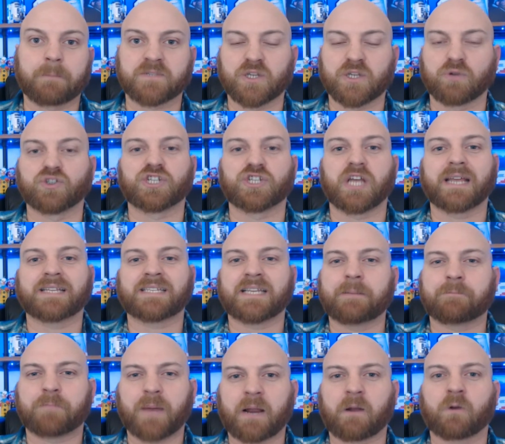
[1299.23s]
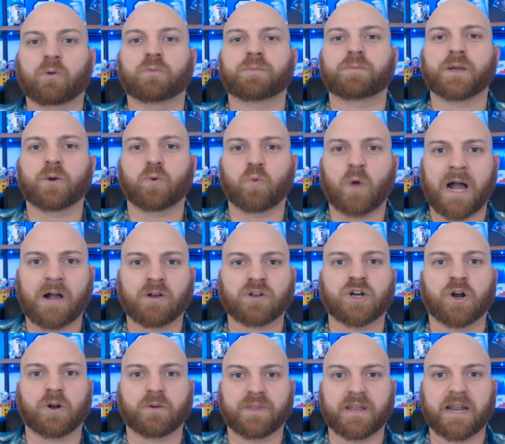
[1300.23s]
So JT Barrett would be a wild
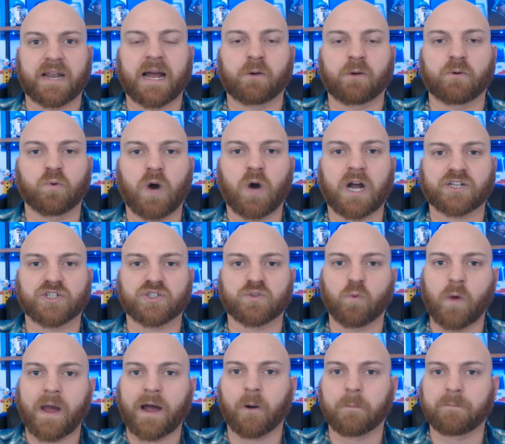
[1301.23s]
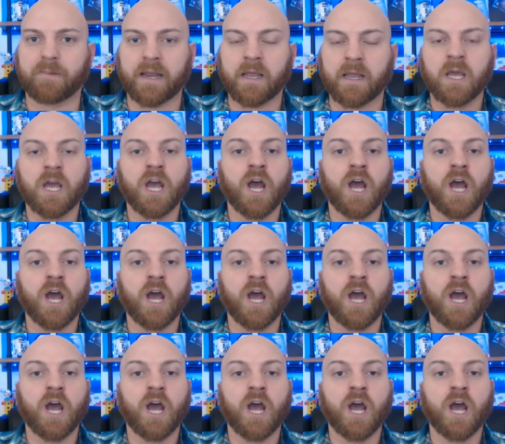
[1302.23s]
card that I would watch as well. But